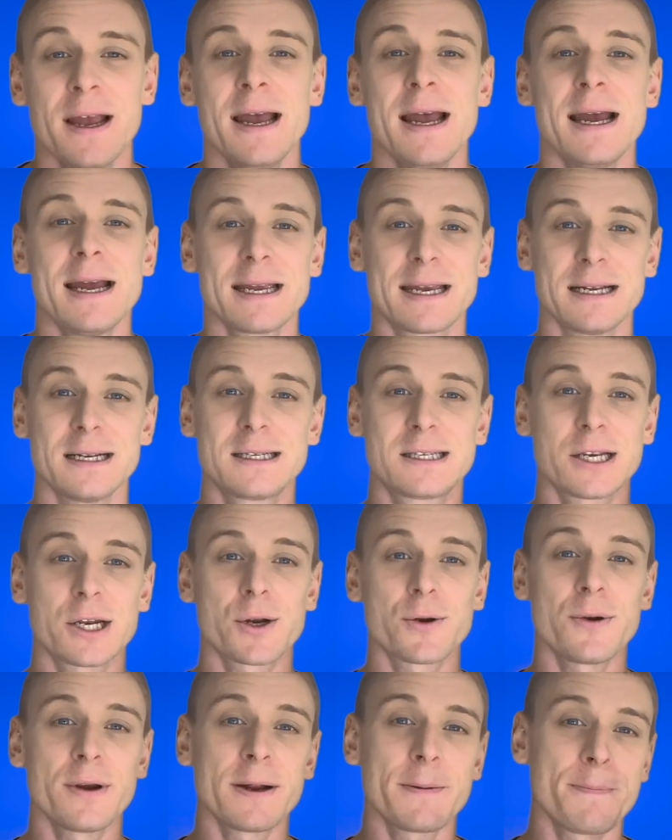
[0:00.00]

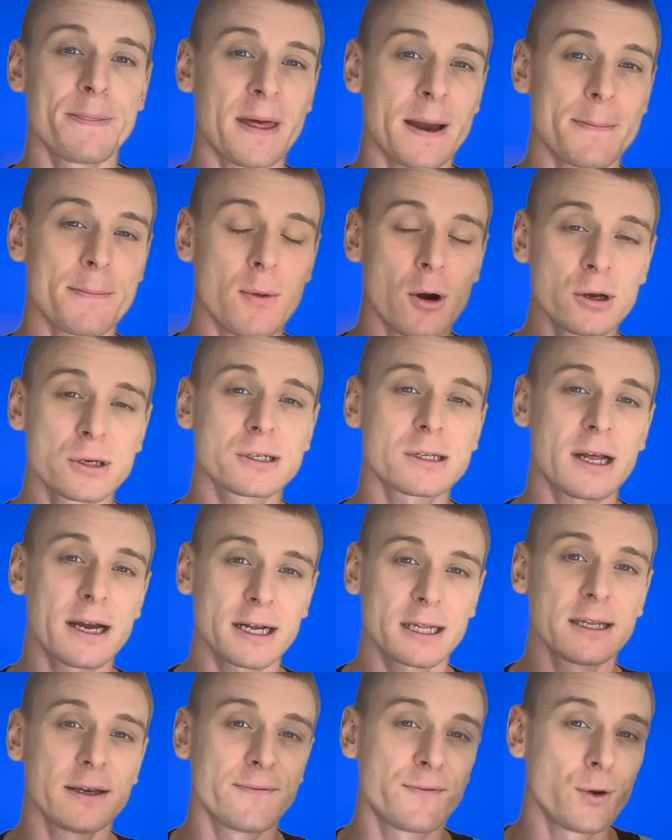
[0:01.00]
considering that most
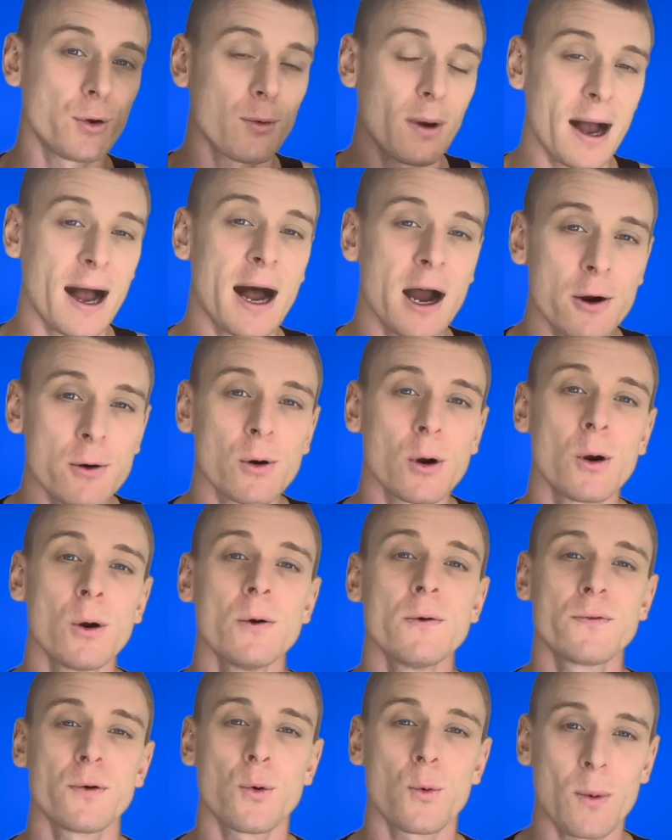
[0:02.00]
likely if you are
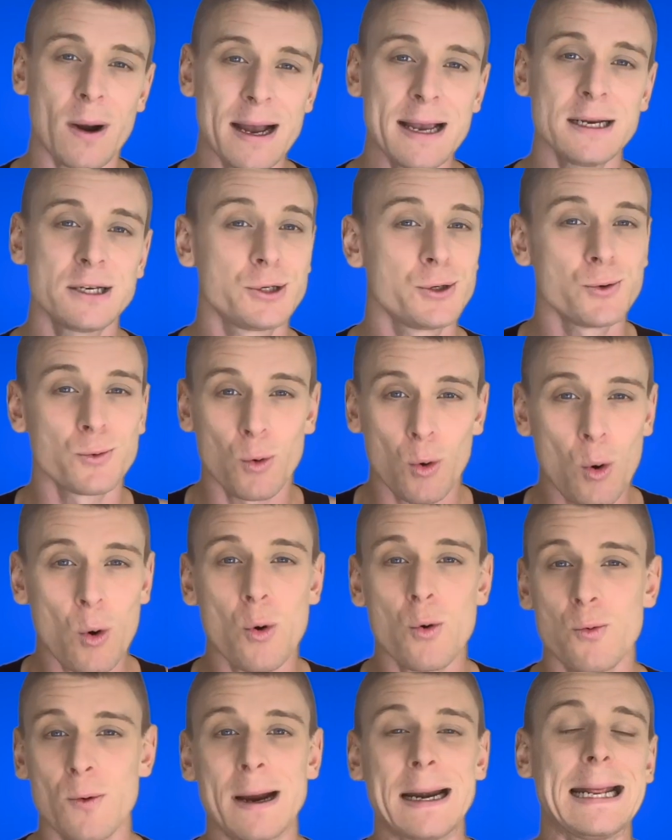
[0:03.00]
overweight, you
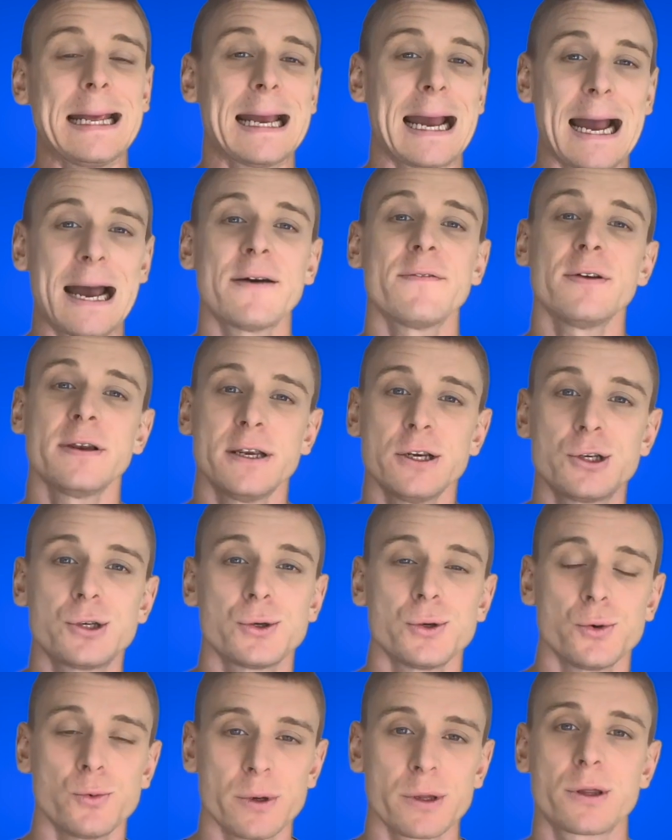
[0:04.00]
already have an
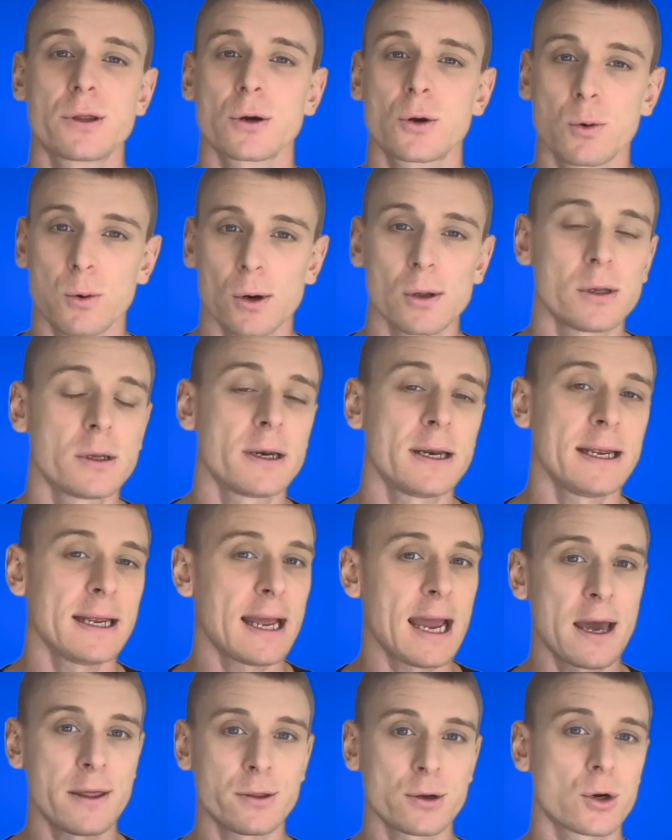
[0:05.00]
issue with the quality
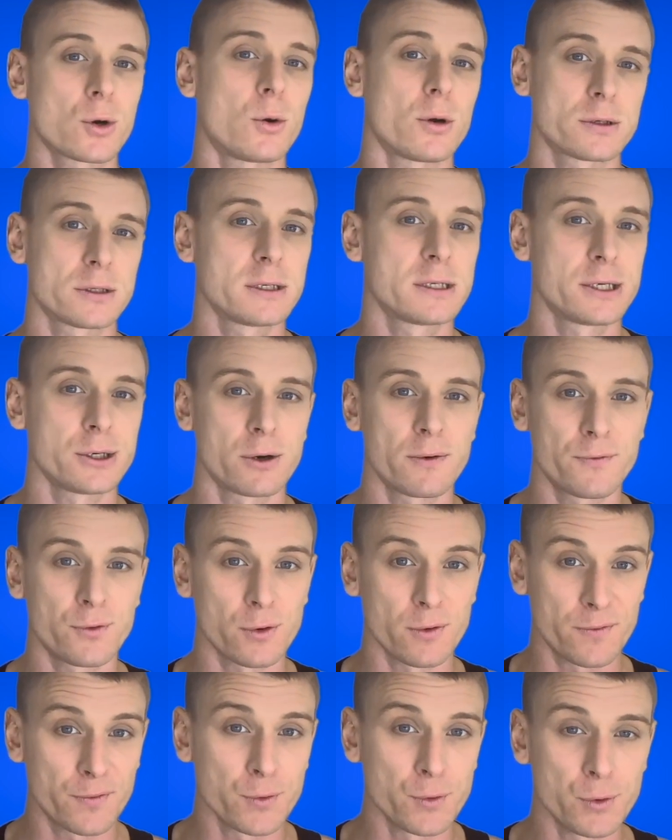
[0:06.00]
and the quantity of
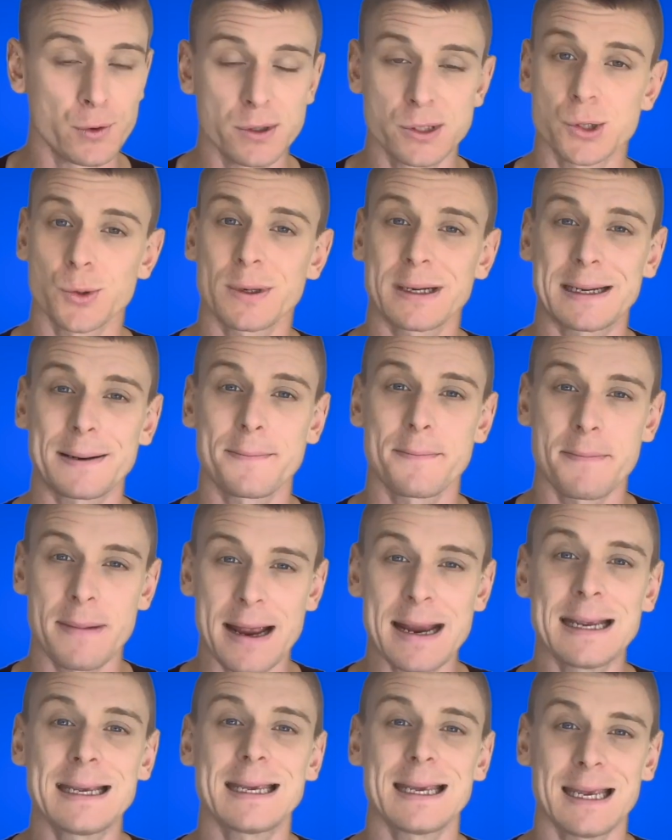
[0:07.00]
your food, so it can
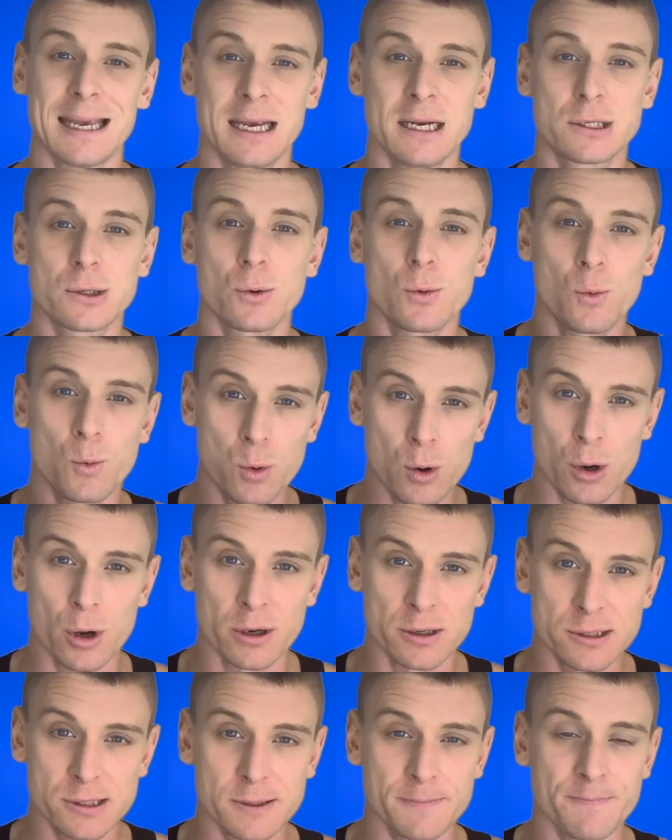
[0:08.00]
make it worse.